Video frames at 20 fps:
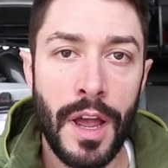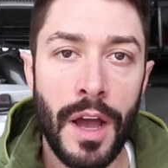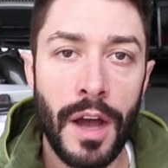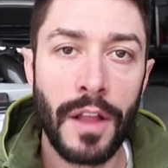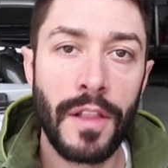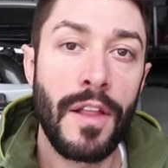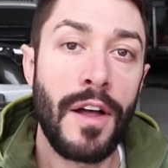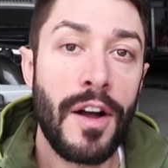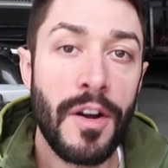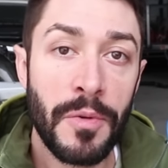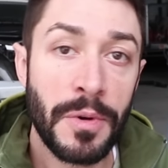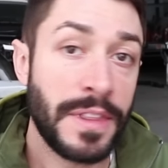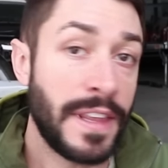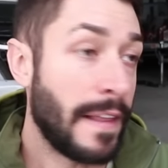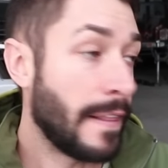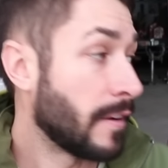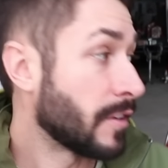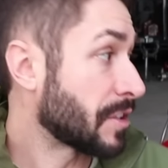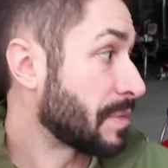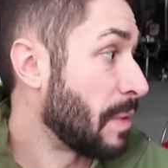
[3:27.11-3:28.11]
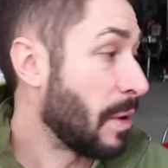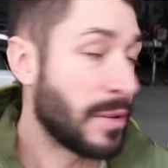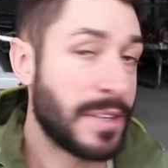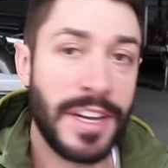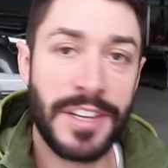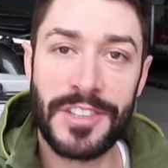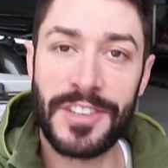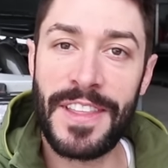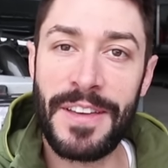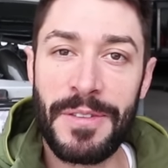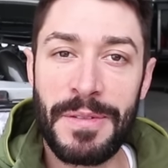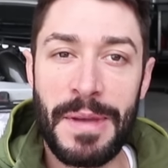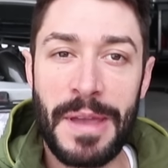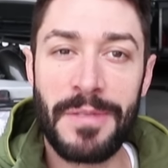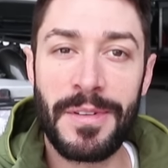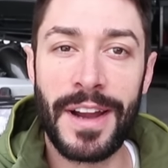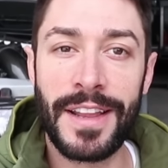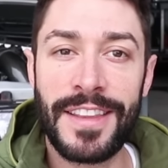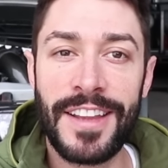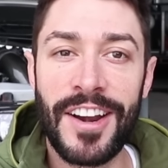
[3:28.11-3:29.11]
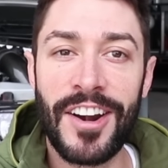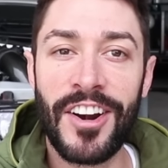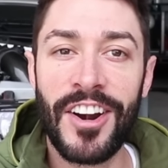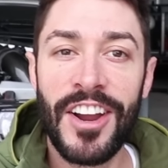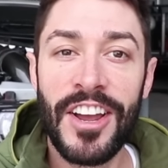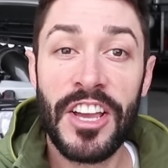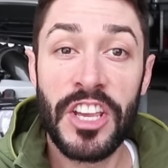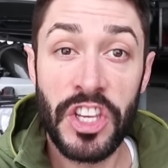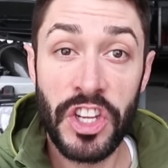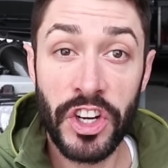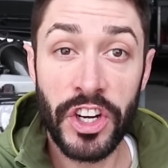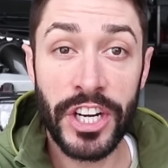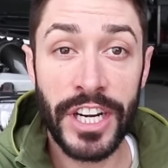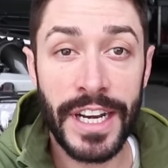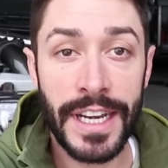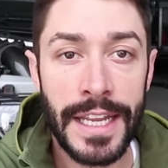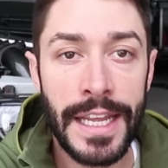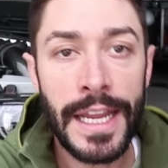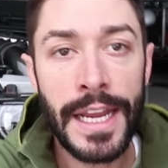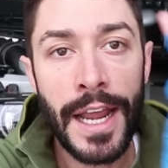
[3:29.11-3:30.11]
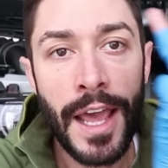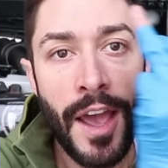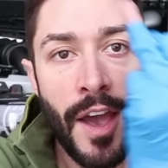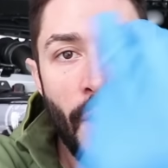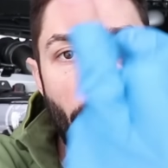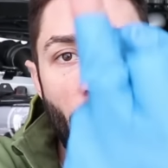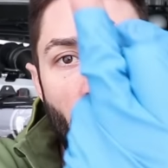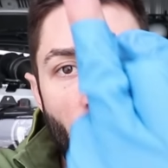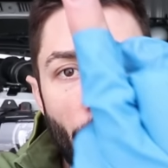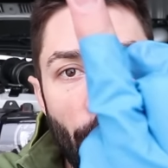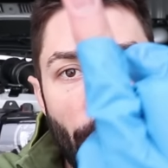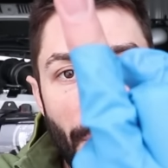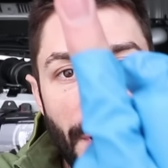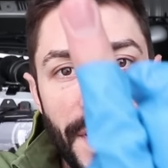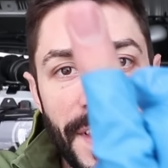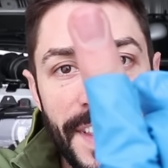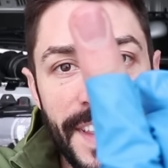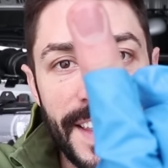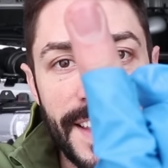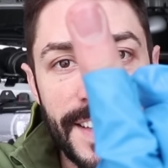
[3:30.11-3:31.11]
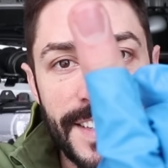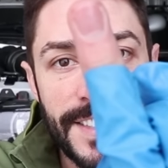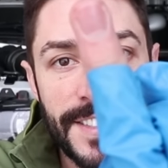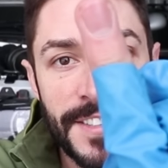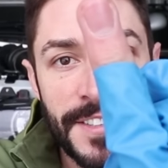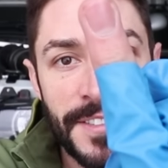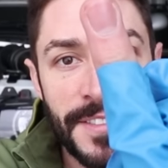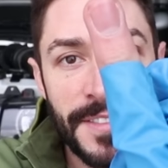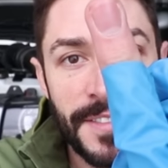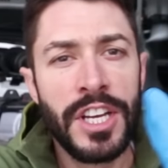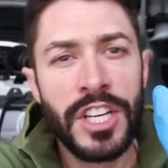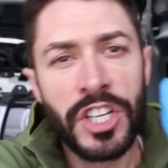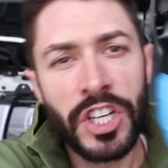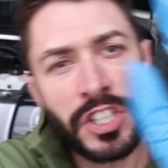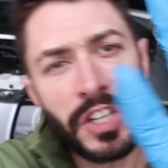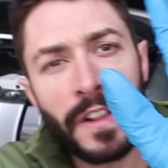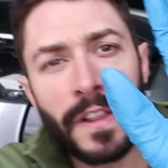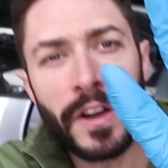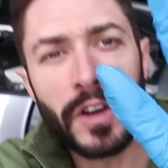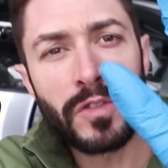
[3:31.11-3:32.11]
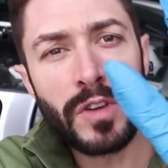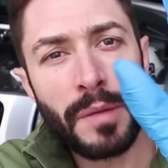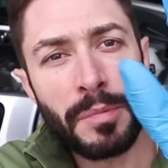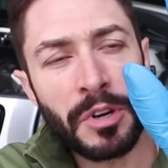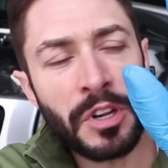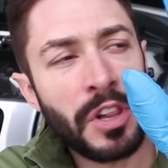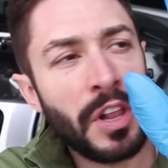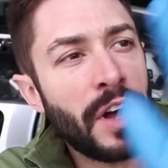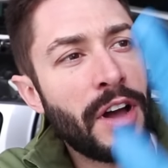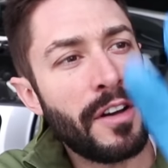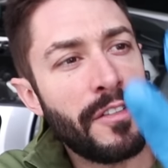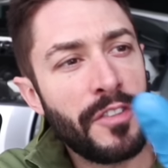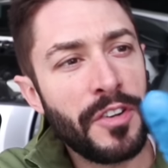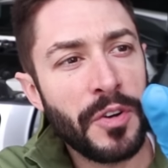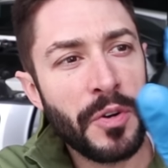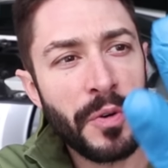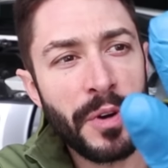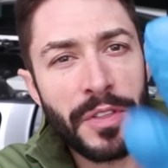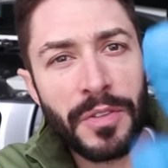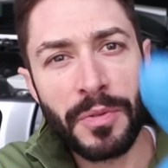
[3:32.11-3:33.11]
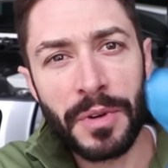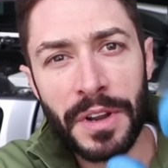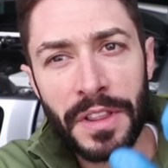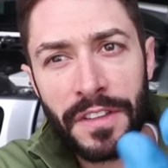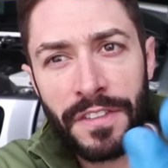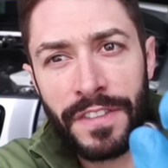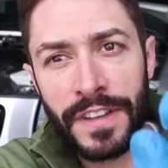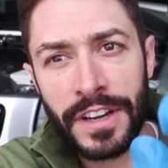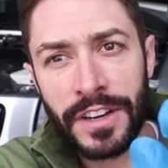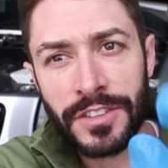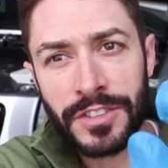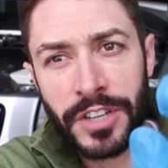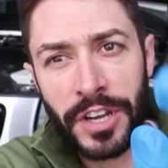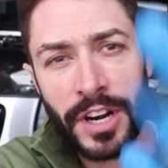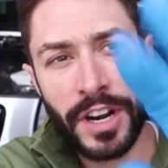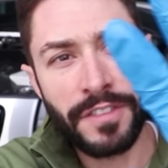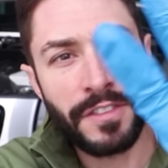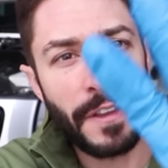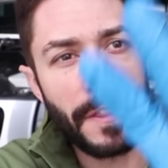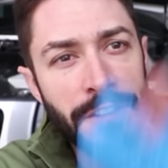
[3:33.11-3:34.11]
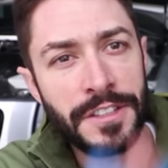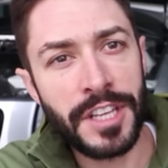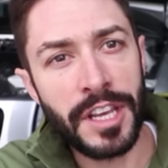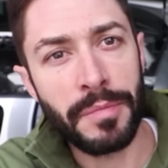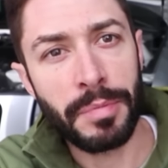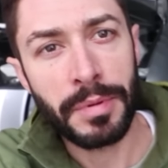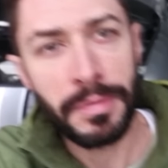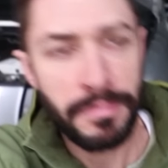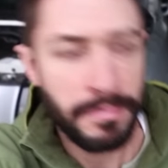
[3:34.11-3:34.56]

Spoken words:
Along with that little smoke tester that we made right there, you're gonna need one of these. Just a little rubber glove with one of the fingers cut off on the tip.